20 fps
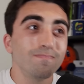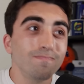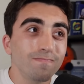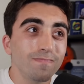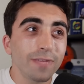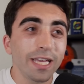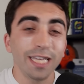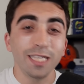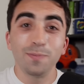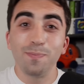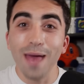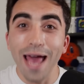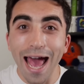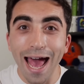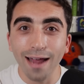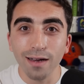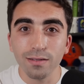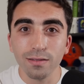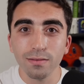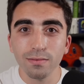is
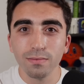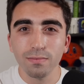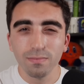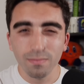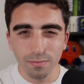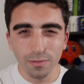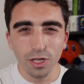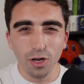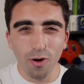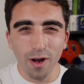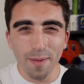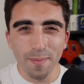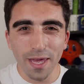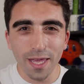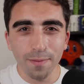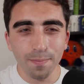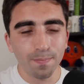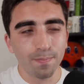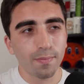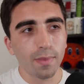bad. You know what I
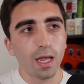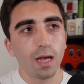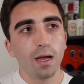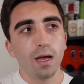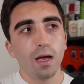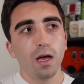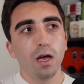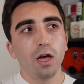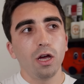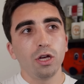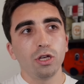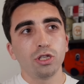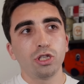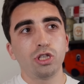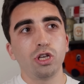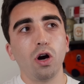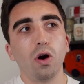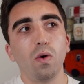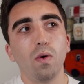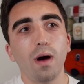mean?
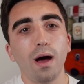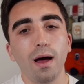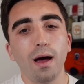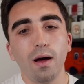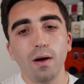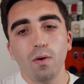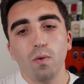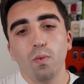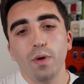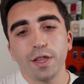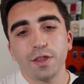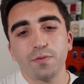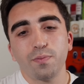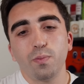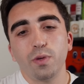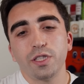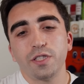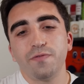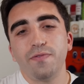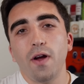So with,
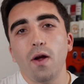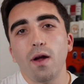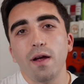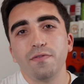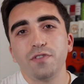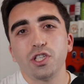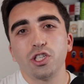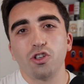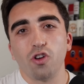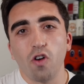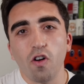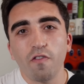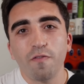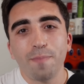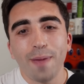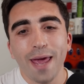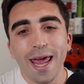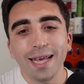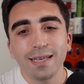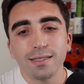with Zverev's serve
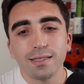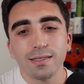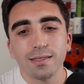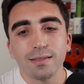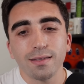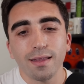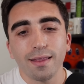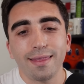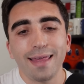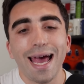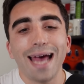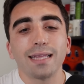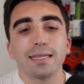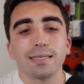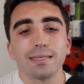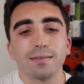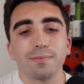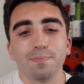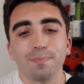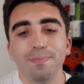pace,
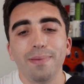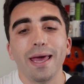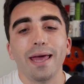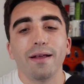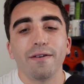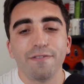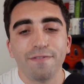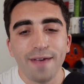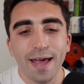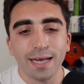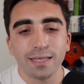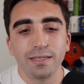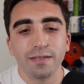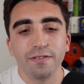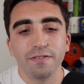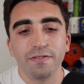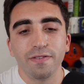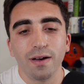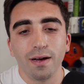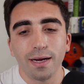that's been
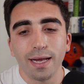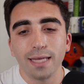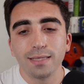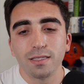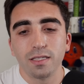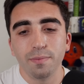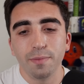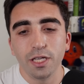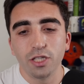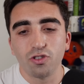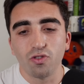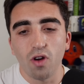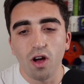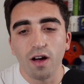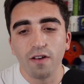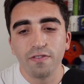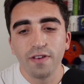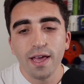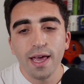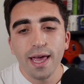effective against
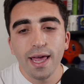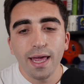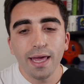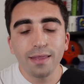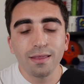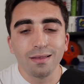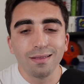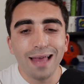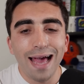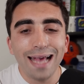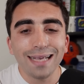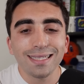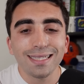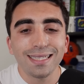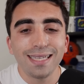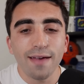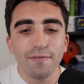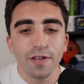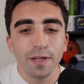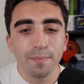Dimitrov. In the last
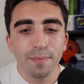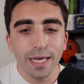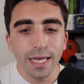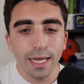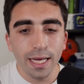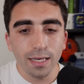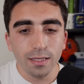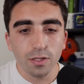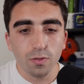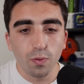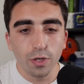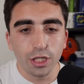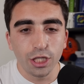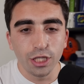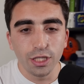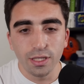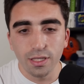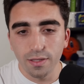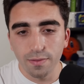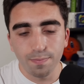seven meetings, which
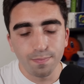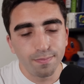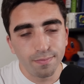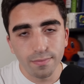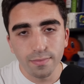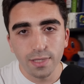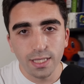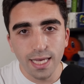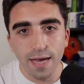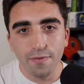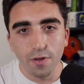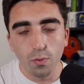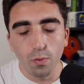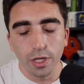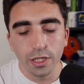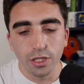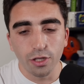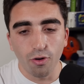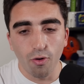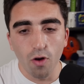is seven
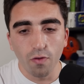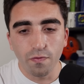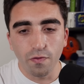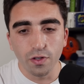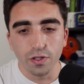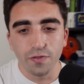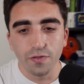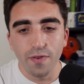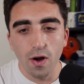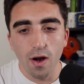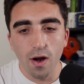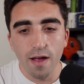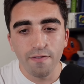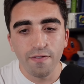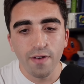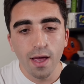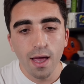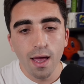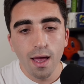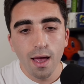wins in a row for Zverev,
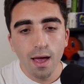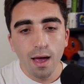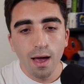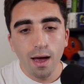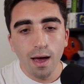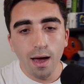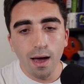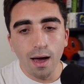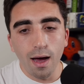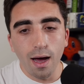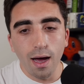uh,